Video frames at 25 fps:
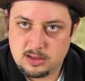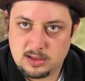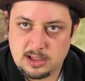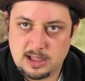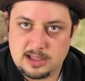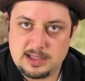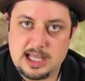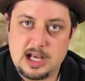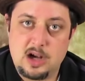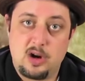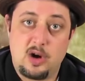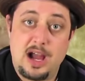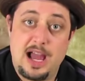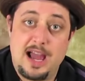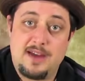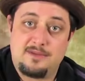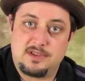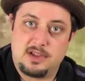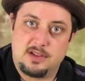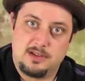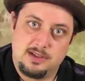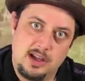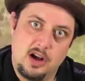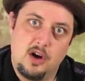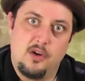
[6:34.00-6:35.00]
And they don't have
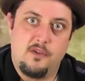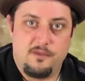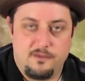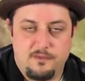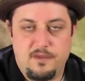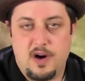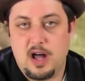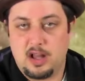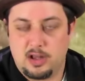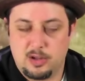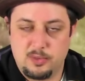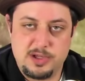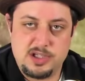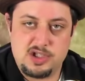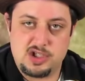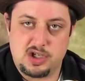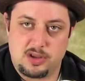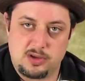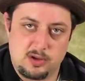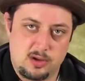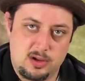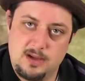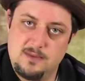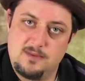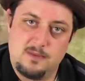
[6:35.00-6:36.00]
to, you know, follow each
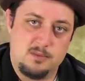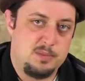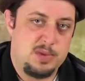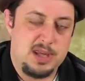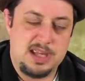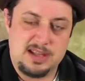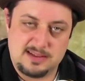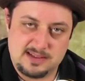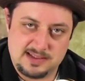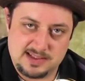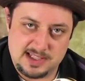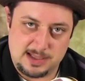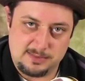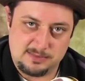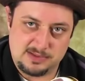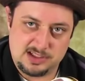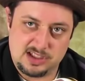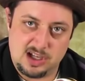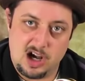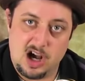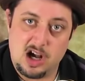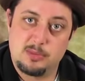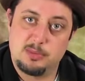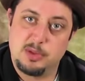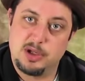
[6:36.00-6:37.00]
other or even be in the same
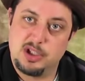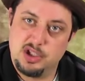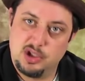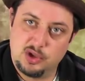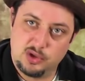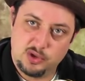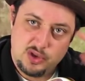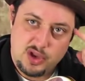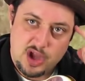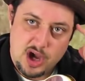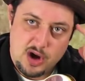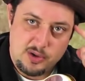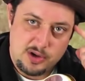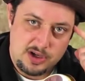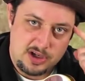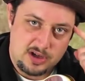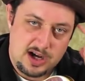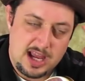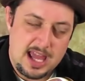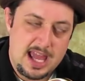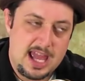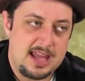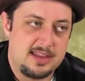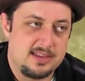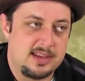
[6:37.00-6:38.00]
song, but you'll know in your
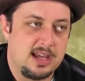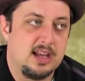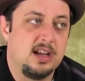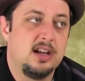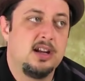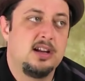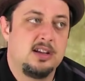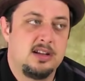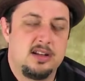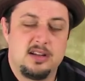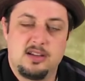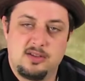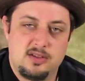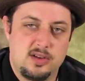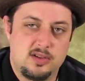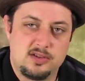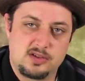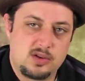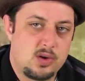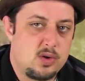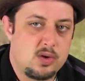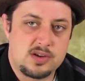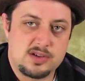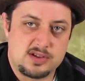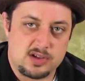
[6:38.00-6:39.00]
head that those
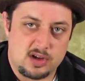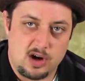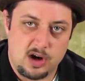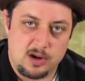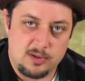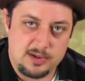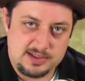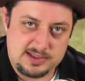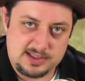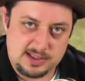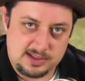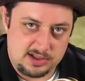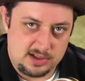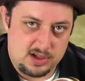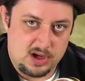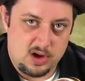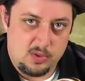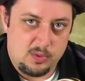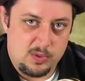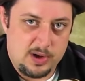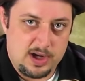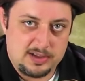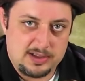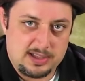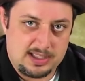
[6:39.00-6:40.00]
chords are always going to go
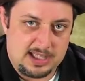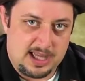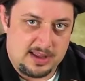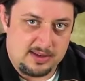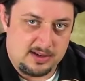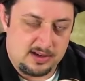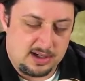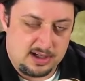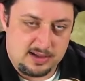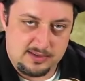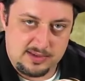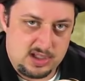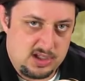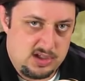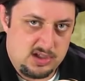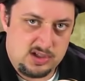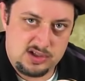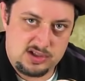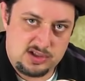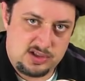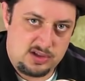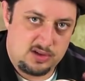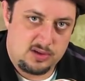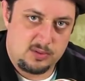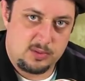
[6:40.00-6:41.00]
well together. And then you
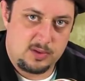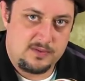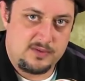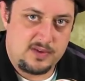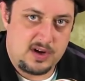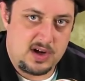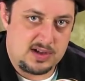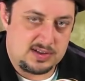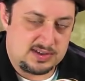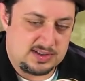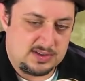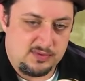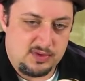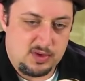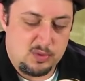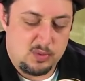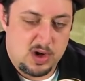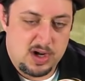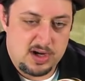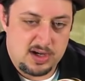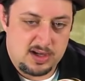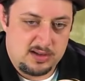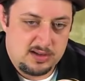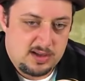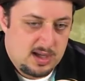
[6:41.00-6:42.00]
just do the reverse. If you
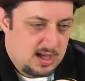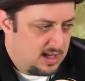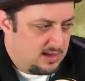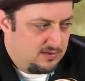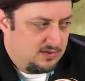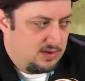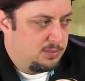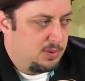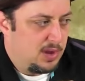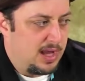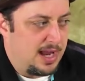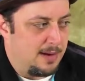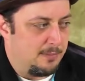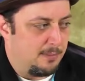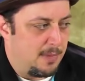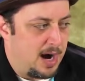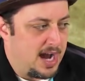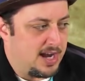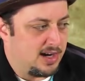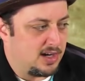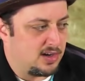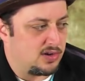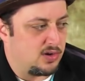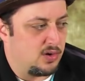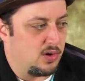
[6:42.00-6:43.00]
play a
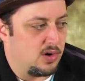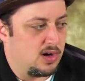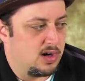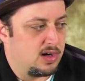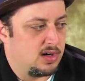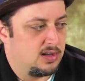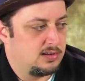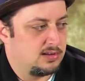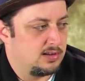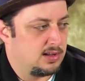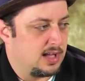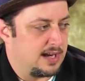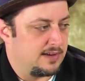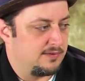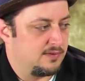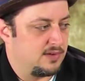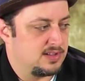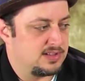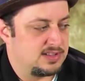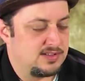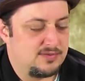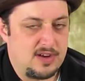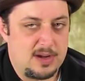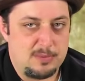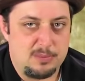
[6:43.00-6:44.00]
minor chord, like for
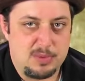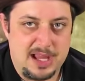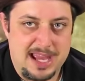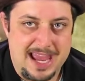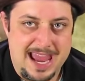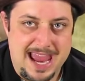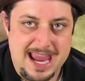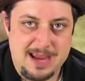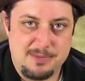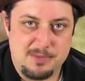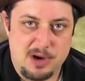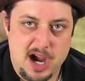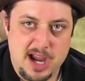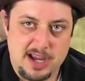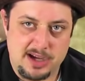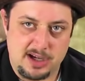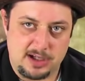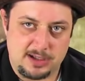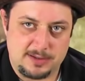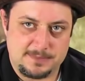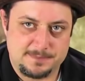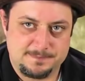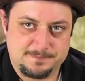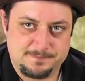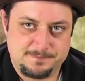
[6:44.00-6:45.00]
instance if I play A
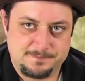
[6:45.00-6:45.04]
minor,